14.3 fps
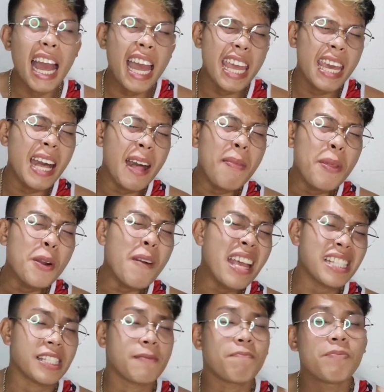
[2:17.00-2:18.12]
I have the
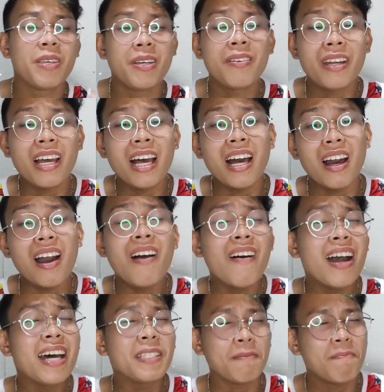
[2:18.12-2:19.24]
rest of you now, I
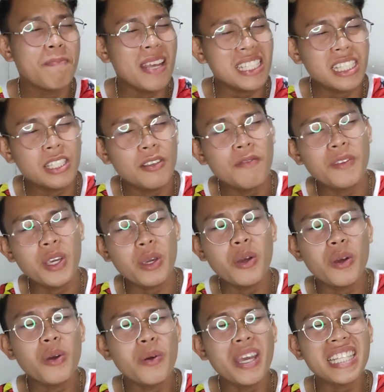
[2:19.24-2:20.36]
want the best of
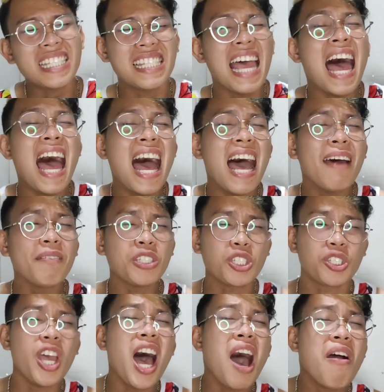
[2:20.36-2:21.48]
you It's time to
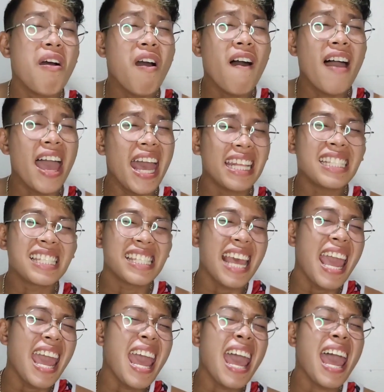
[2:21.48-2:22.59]
show and
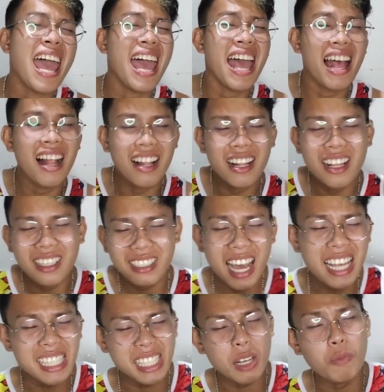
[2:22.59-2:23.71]
tell
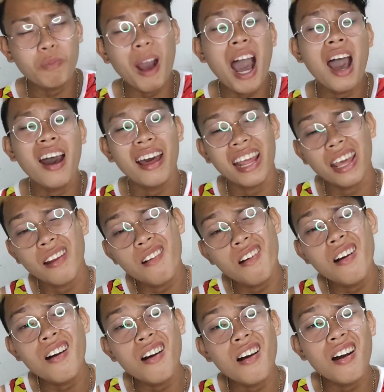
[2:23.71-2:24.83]
Cause I want it
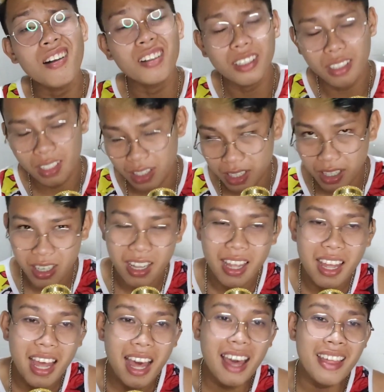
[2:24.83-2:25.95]
all
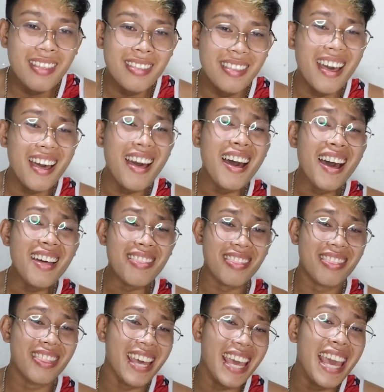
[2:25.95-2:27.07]
I'm
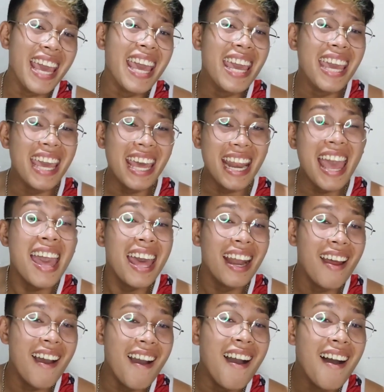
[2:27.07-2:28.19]
nothing at
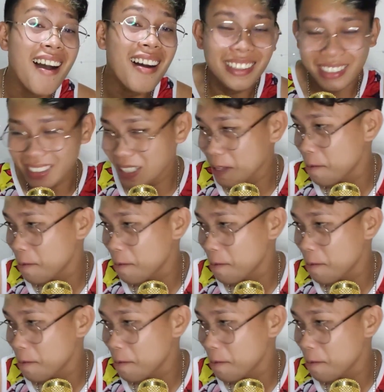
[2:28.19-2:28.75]
all.